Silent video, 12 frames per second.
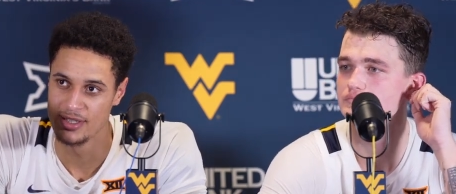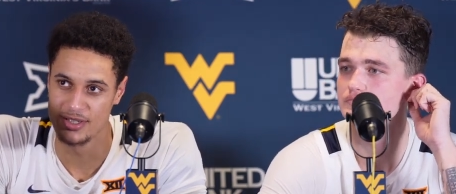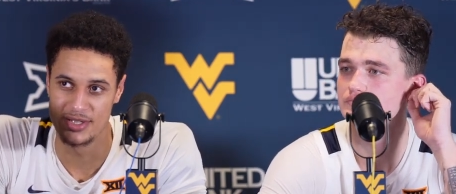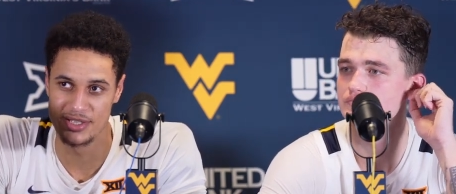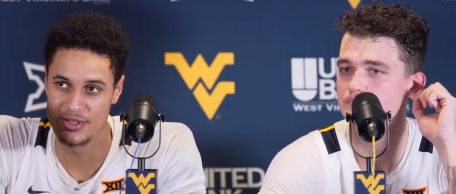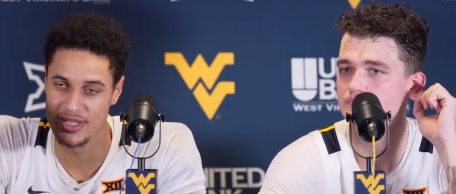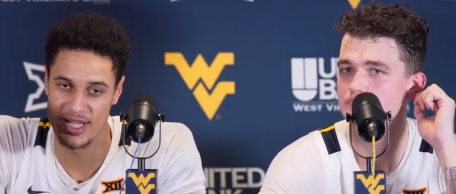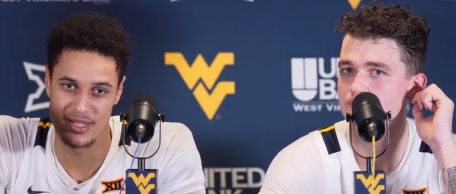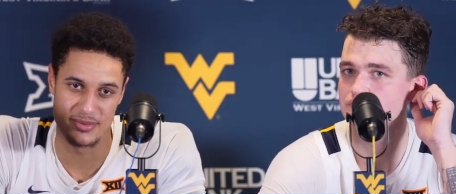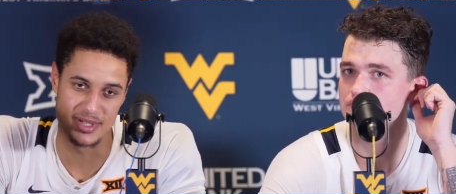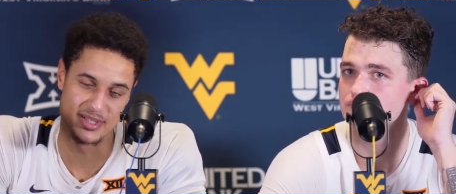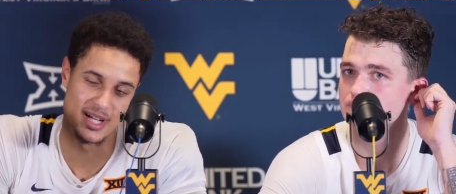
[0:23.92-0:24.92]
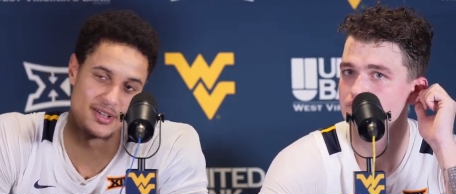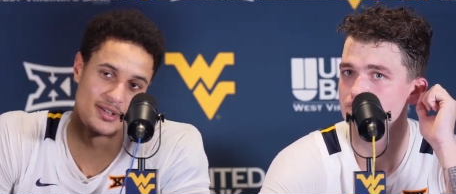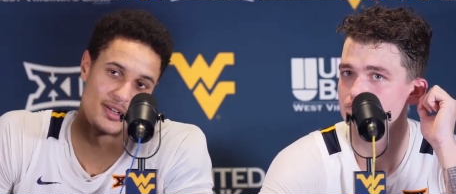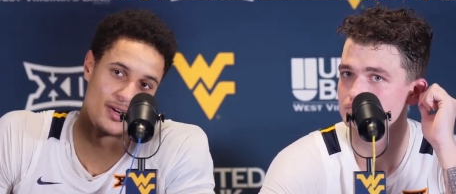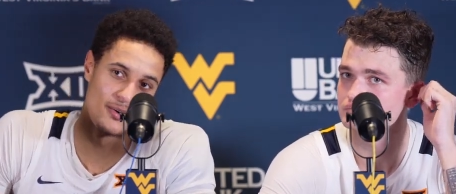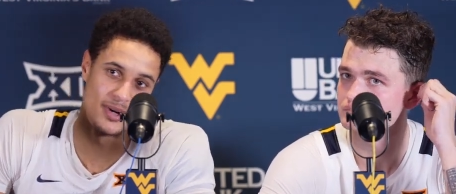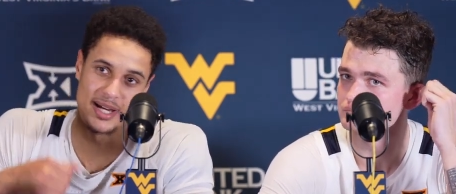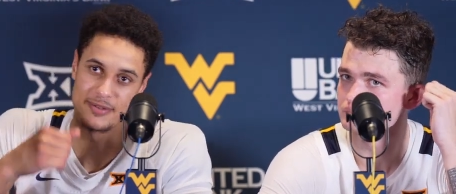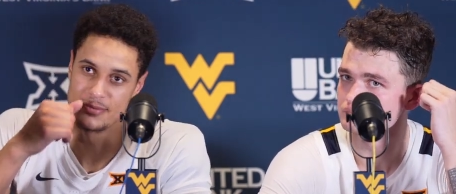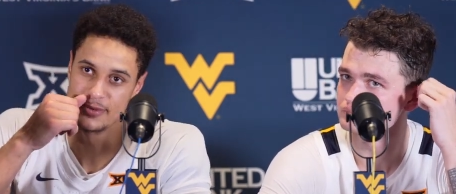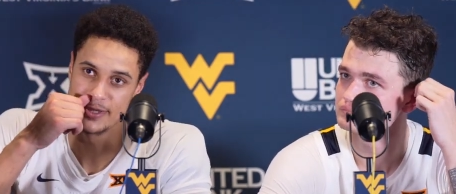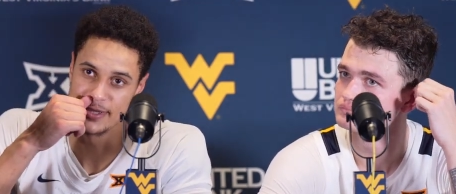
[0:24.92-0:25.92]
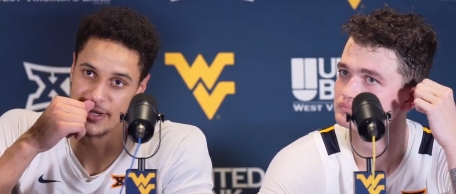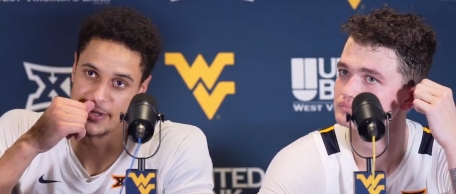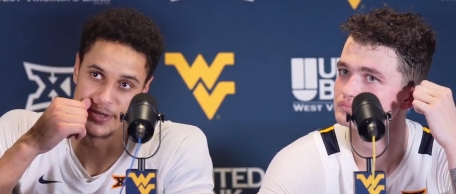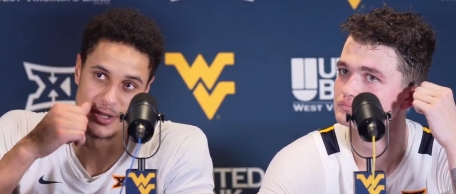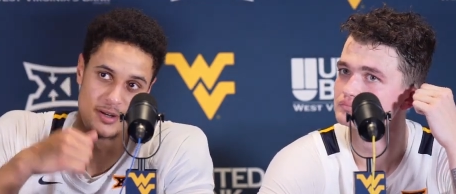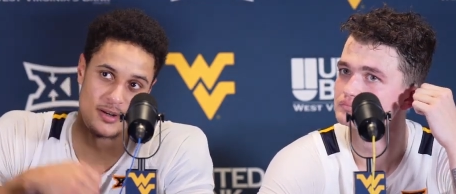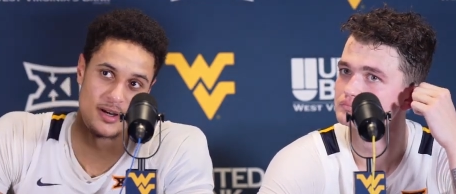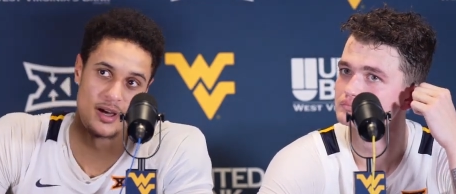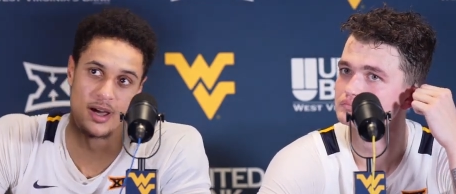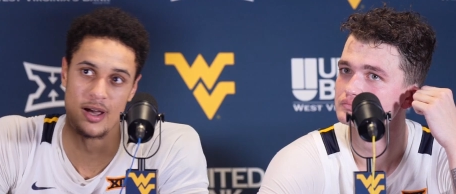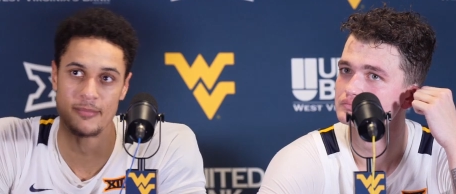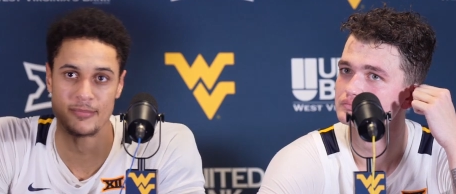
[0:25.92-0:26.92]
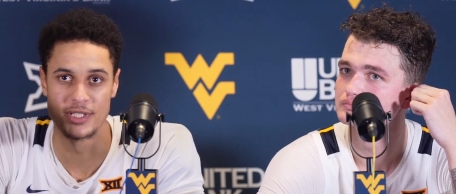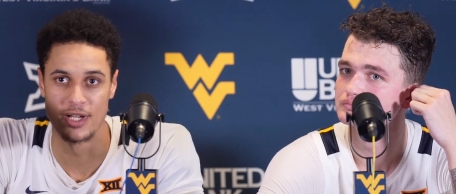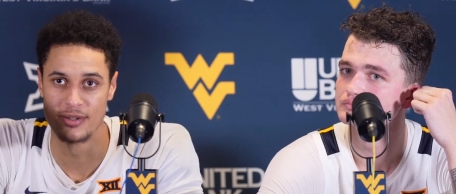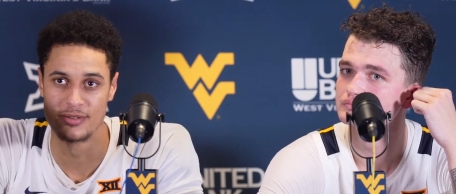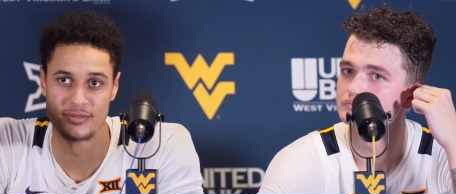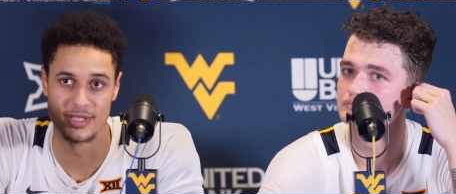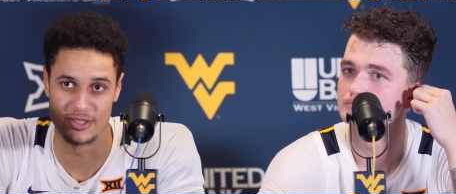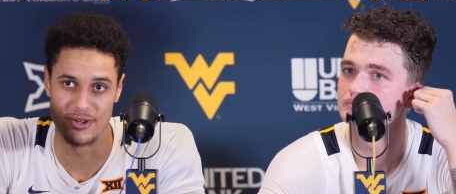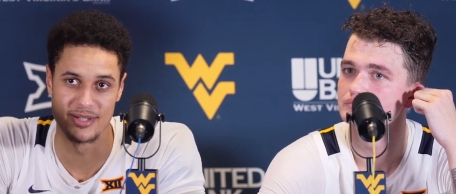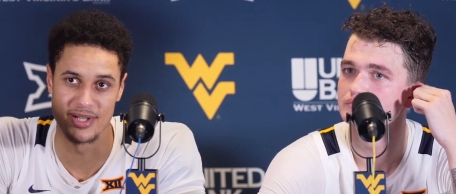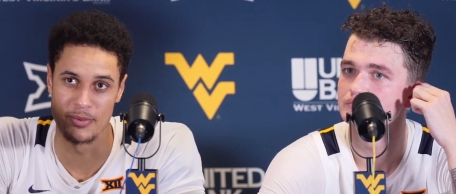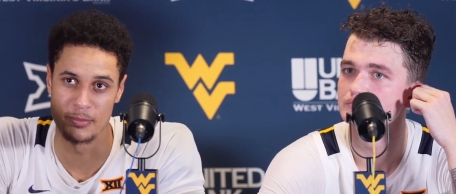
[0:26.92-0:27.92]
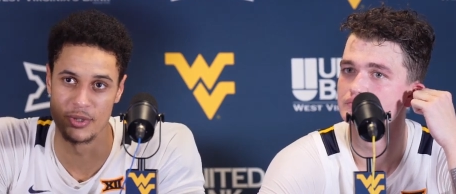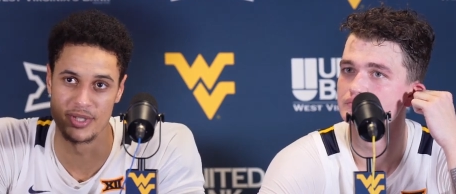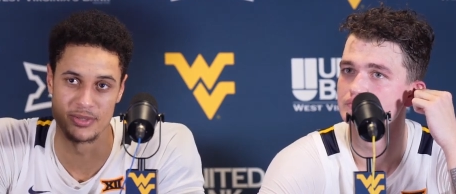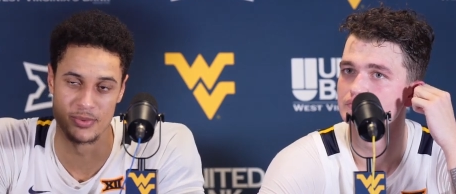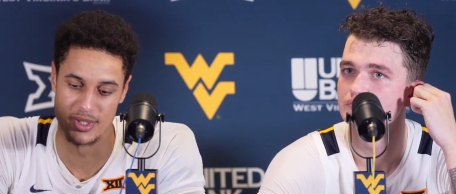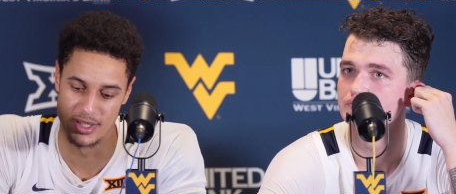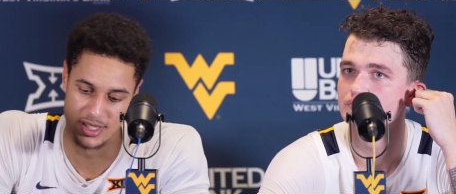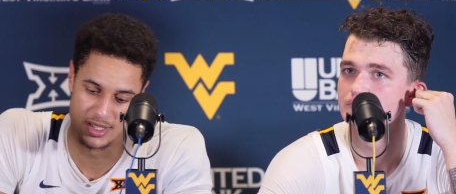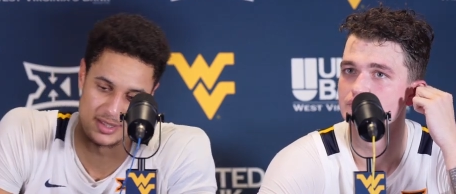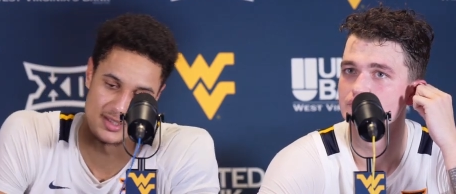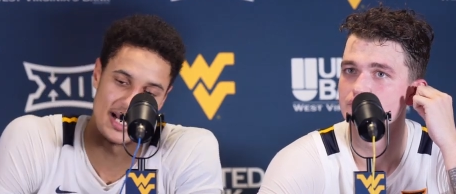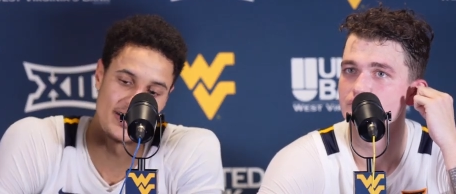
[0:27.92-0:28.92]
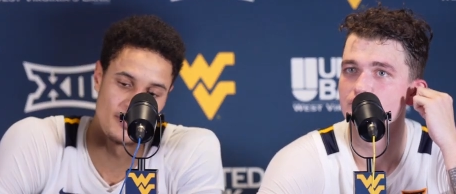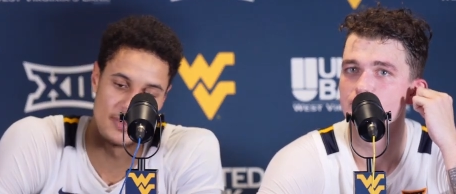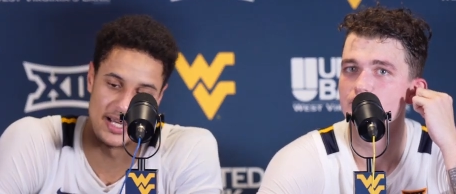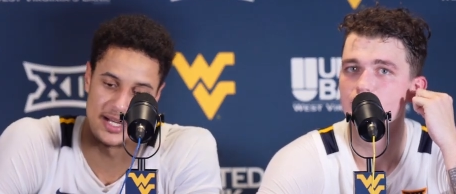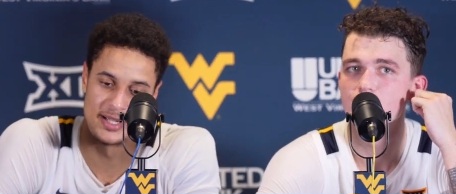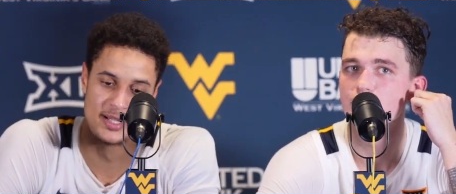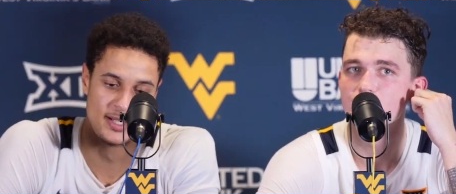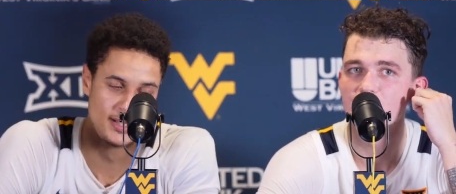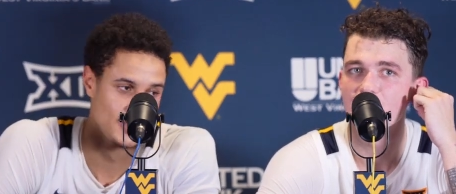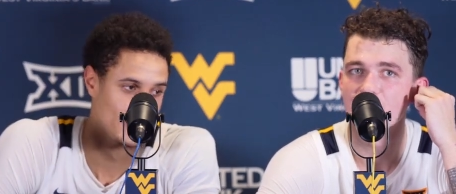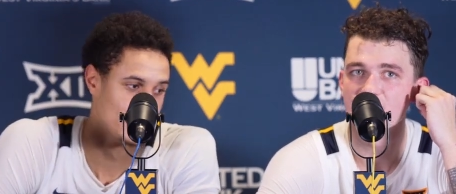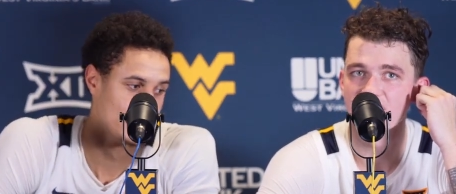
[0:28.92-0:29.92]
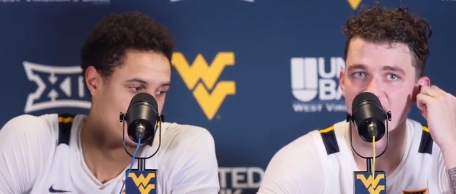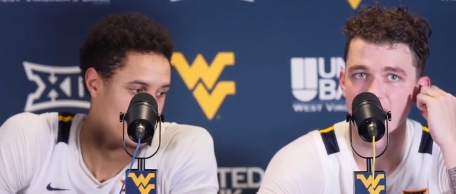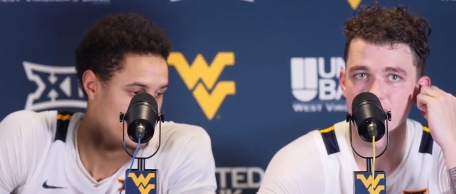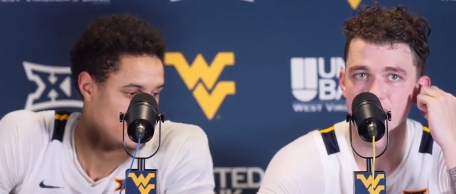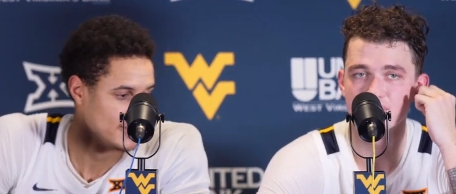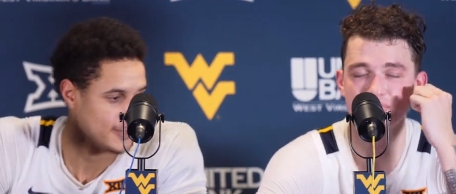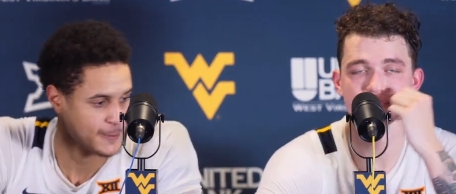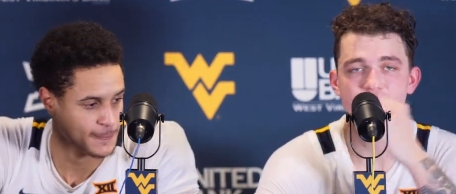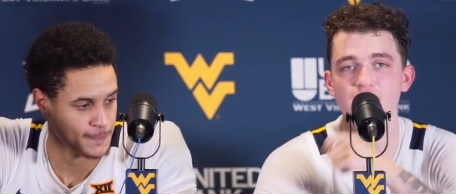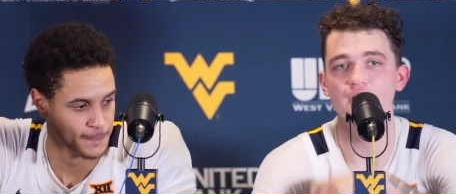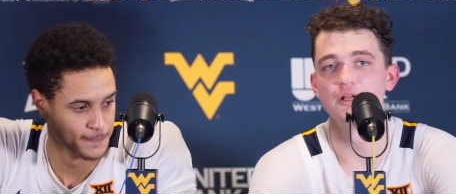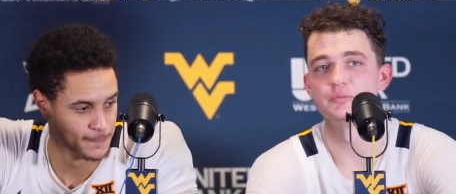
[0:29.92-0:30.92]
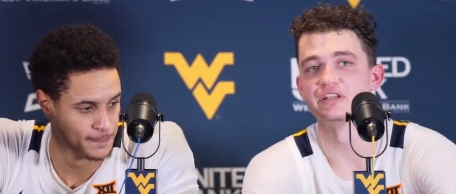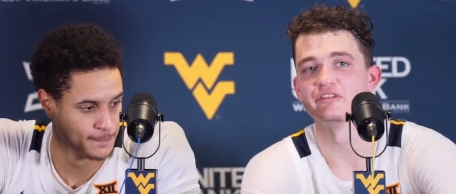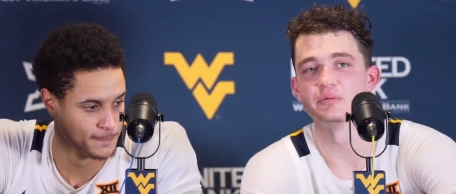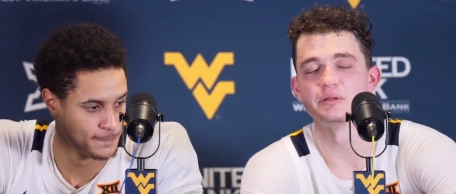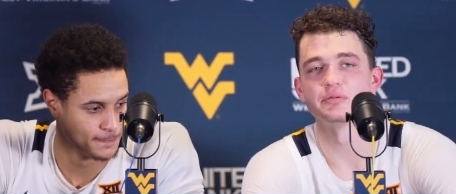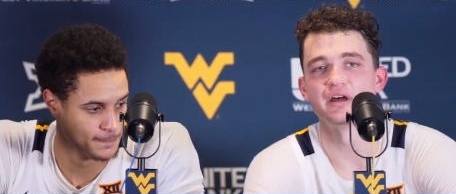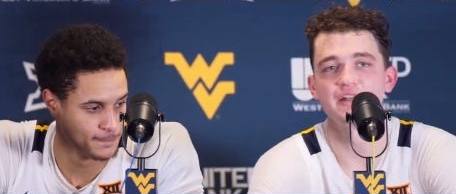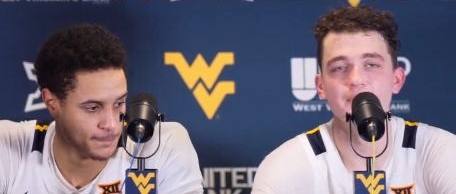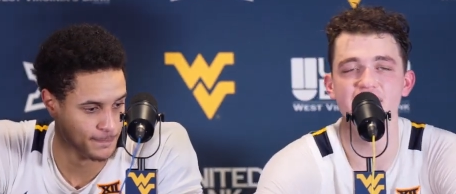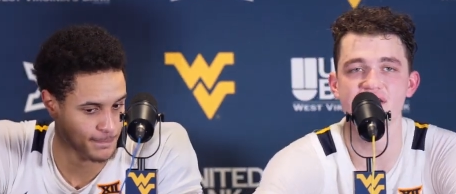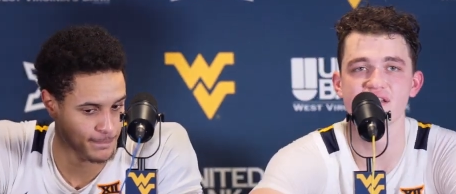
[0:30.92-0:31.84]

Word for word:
Speaker 1: It's always those games where it's not going to go right from the start, you know. Um, so it's great that we pulled this one uh, out the bag
Speaker 2: yeah, I'm unbelievably proud of my